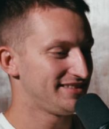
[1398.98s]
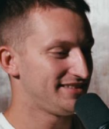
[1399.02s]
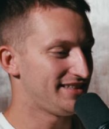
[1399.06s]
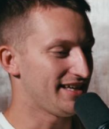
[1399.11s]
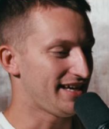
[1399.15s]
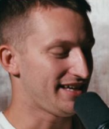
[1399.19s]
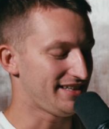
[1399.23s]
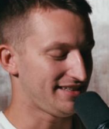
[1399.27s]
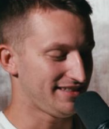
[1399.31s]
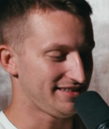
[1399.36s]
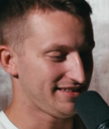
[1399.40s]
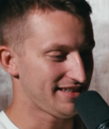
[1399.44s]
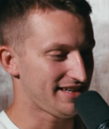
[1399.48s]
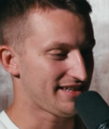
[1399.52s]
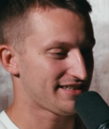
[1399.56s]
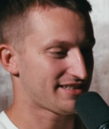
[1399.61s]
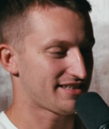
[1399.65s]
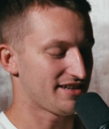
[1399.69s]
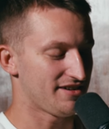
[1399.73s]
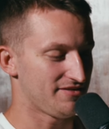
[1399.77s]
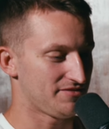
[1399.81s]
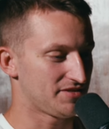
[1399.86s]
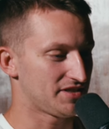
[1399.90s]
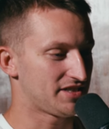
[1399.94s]
that
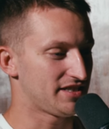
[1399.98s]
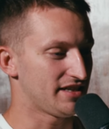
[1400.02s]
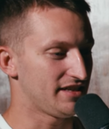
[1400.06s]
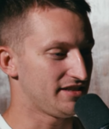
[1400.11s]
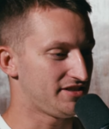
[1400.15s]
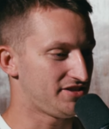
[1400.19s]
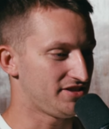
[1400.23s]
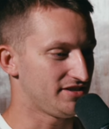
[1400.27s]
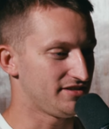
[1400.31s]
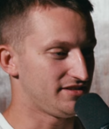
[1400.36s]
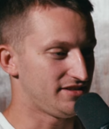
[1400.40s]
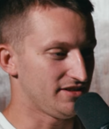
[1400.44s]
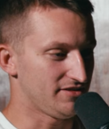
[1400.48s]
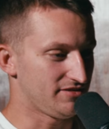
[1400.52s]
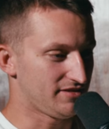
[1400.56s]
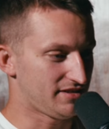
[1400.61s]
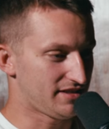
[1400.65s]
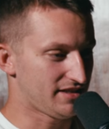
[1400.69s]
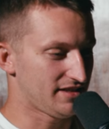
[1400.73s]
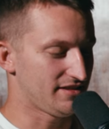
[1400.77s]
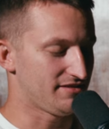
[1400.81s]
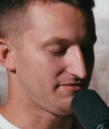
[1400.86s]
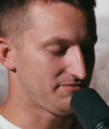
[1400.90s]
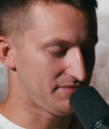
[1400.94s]
conversation. Don't
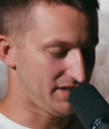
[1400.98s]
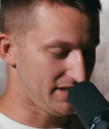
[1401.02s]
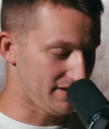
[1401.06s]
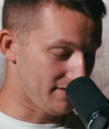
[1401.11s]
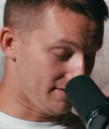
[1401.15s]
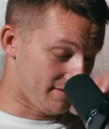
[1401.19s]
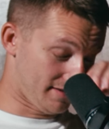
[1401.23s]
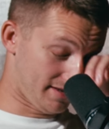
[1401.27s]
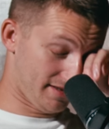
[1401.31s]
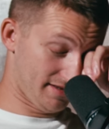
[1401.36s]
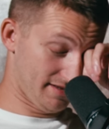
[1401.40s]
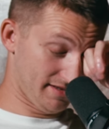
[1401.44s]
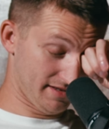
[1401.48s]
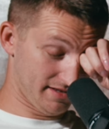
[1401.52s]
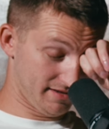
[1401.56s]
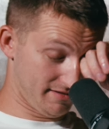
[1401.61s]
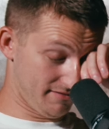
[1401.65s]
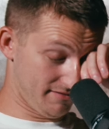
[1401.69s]
get me going on that.